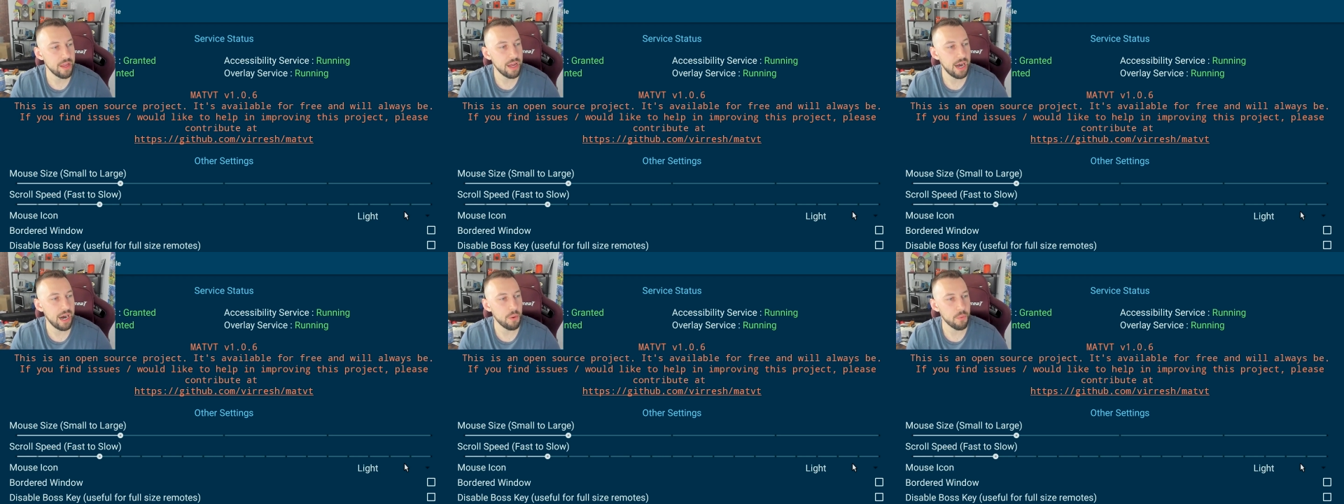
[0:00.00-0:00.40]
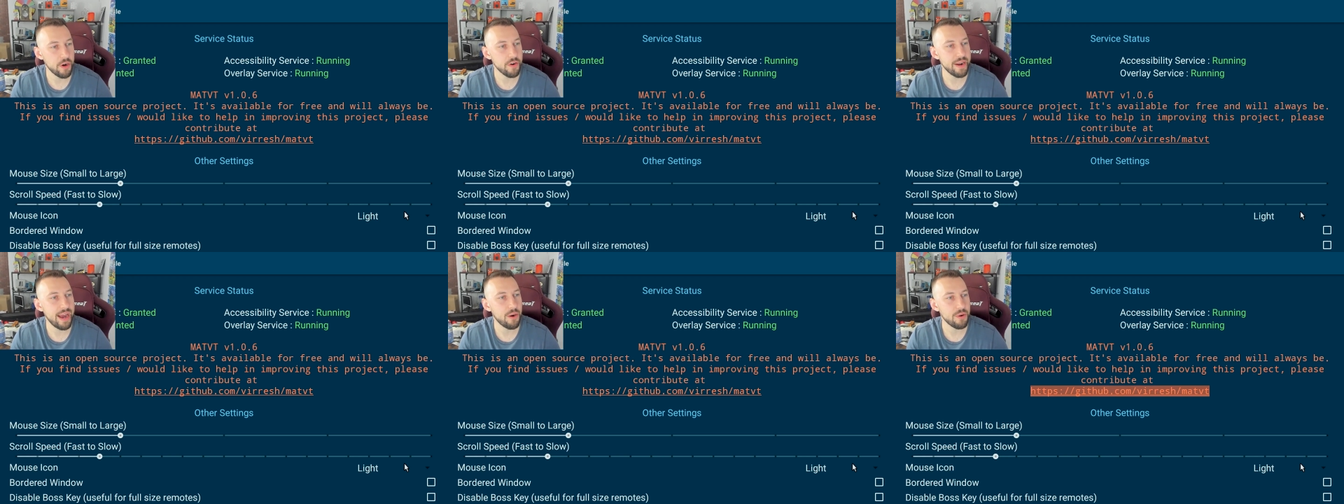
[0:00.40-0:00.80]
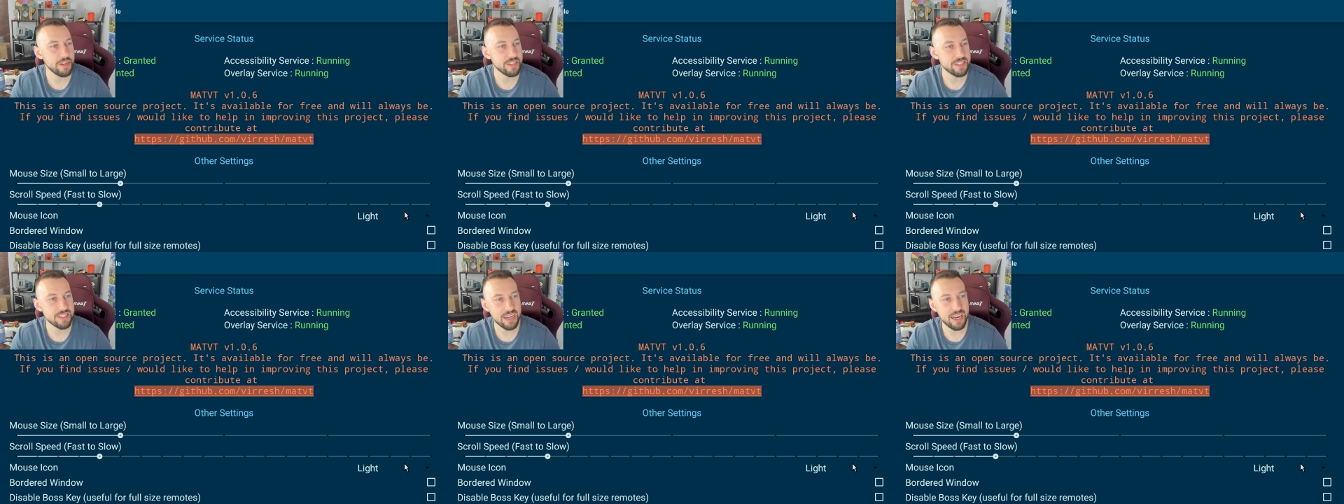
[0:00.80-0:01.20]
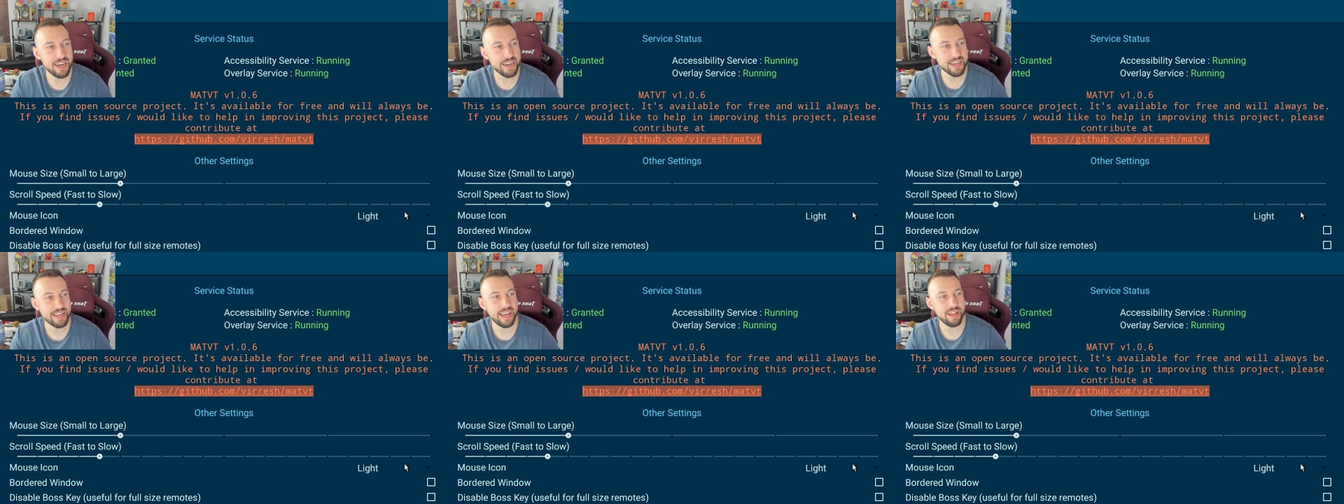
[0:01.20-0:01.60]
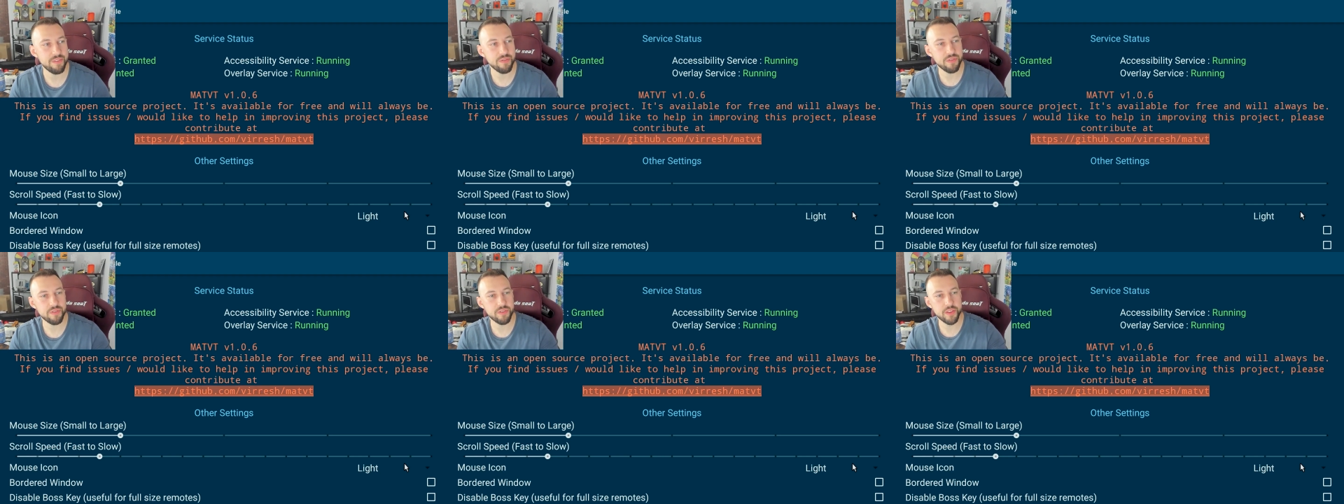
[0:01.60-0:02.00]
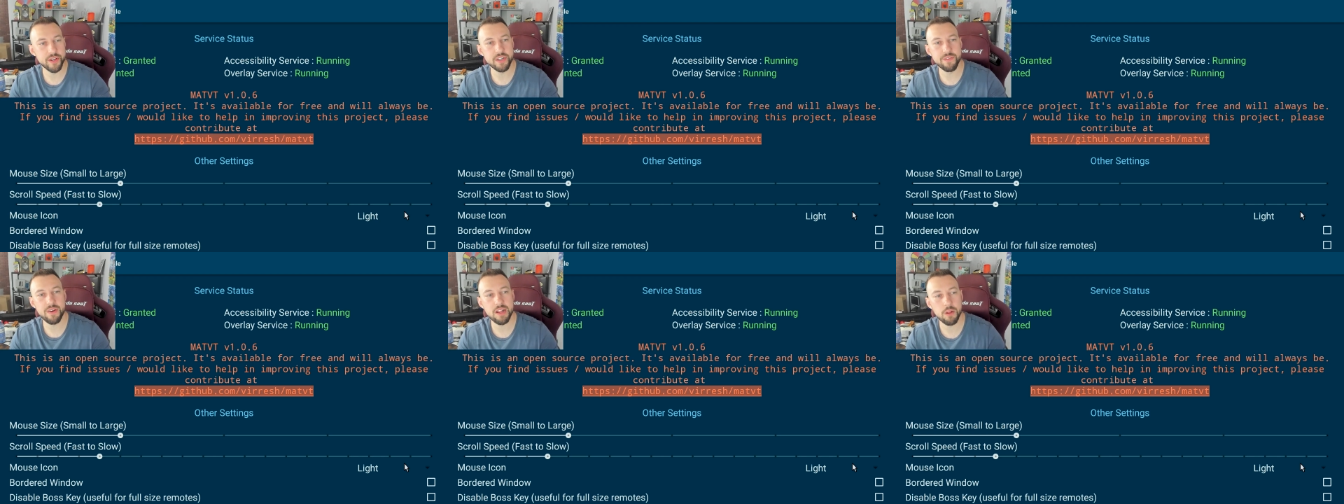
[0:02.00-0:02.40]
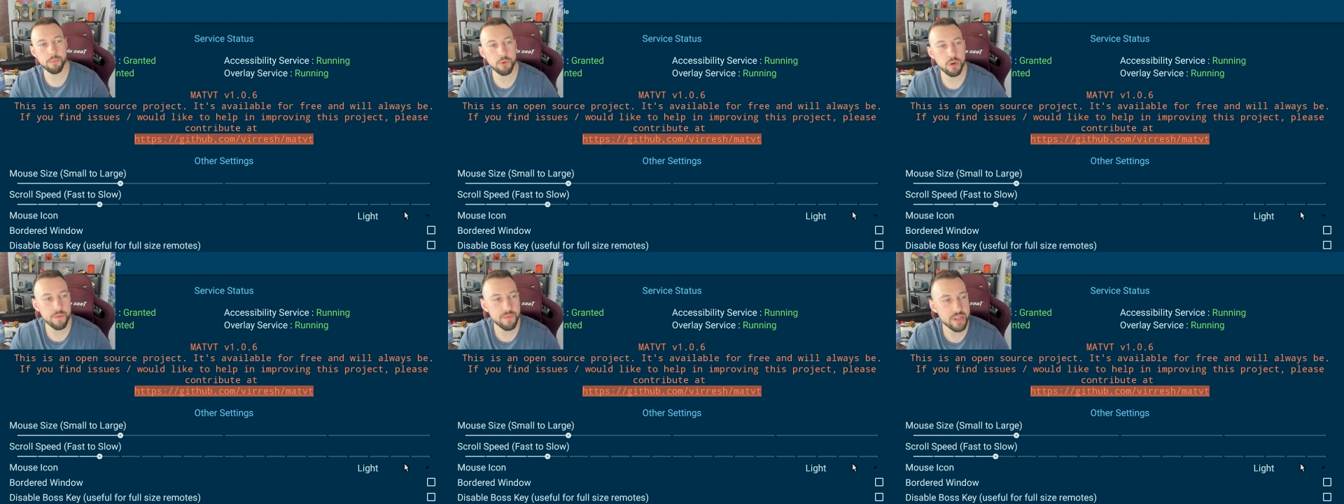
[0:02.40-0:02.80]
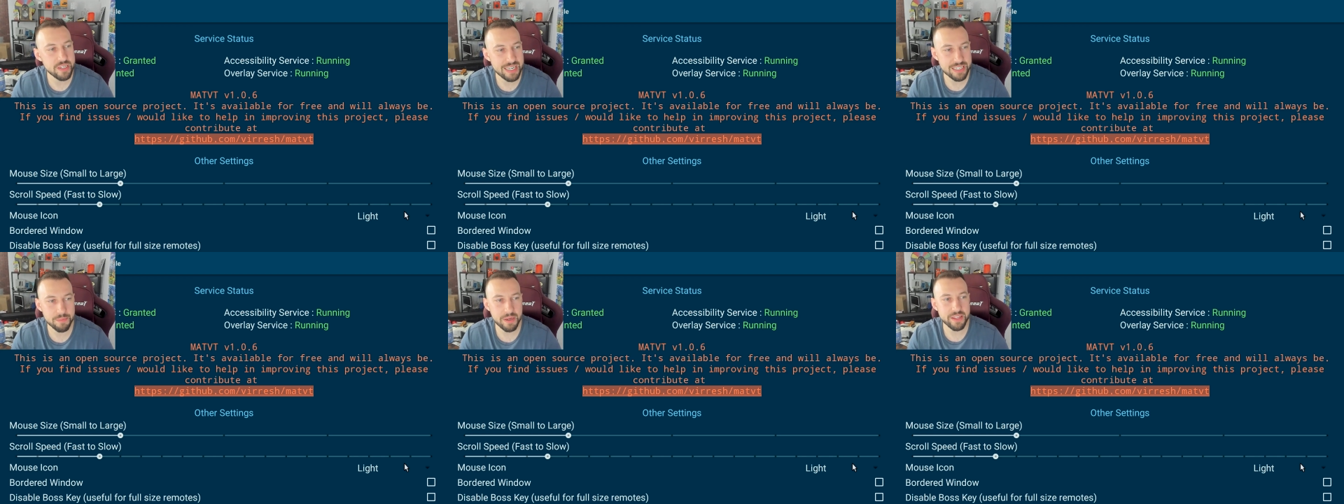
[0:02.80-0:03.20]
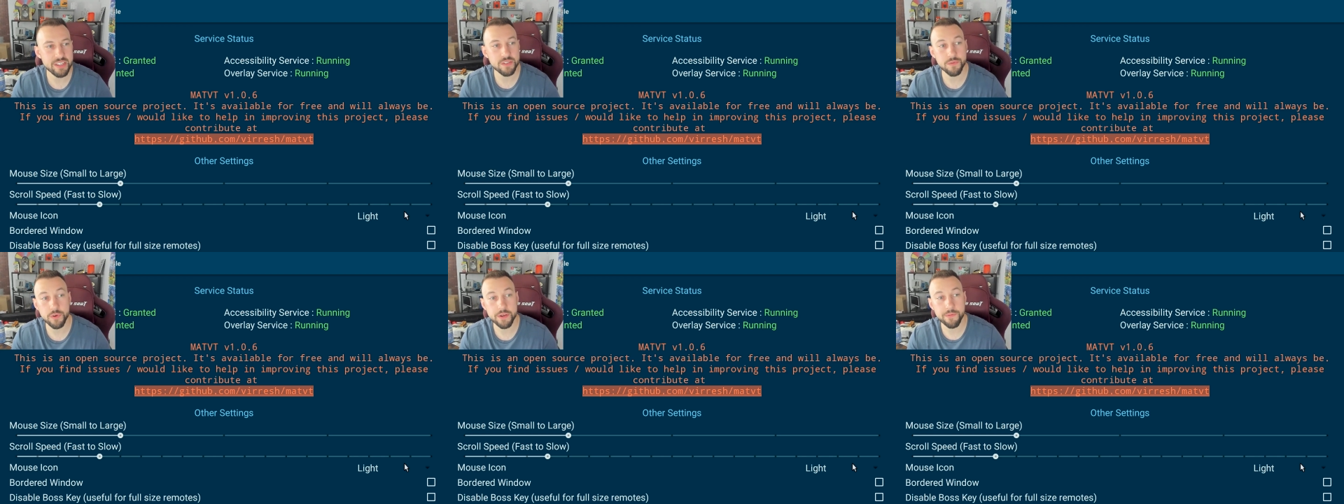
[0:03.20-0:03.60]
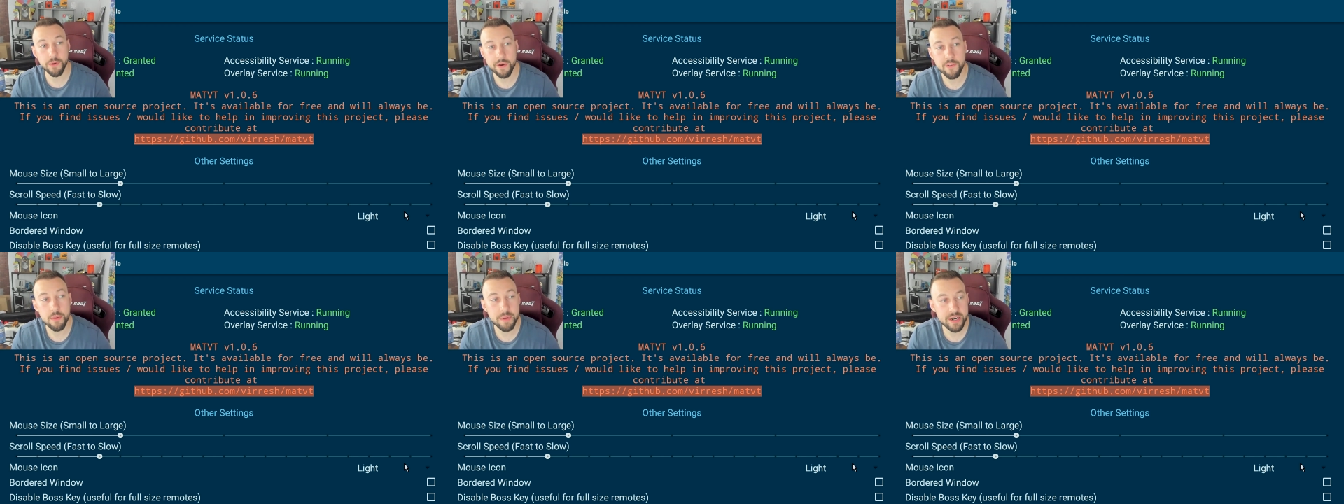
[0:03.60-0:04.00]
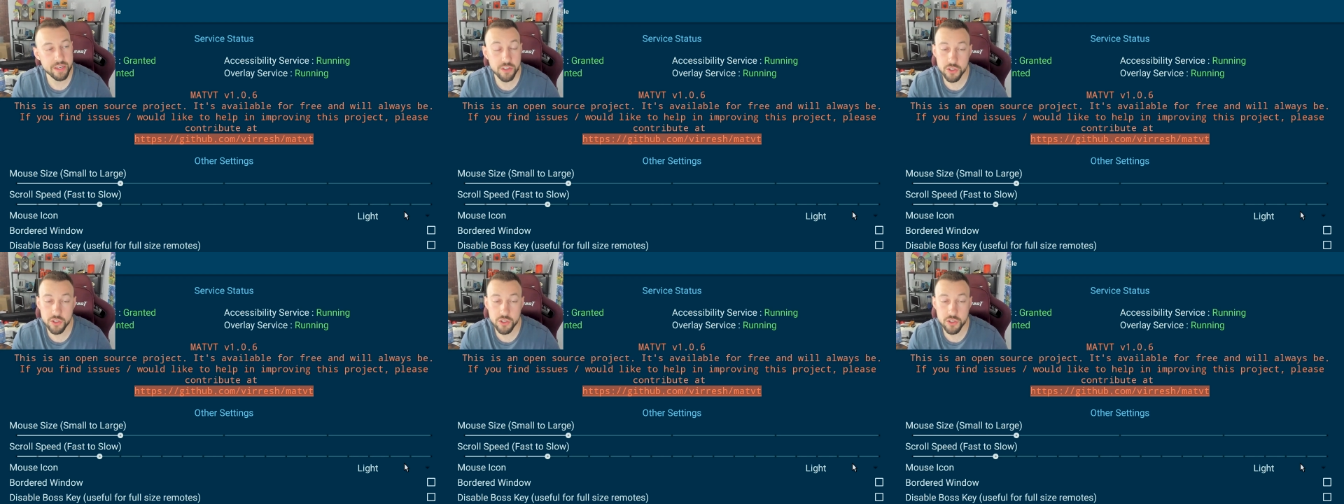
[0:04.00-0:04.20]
Uh, we are now inside. Again, the developer of this has made this free for everybody.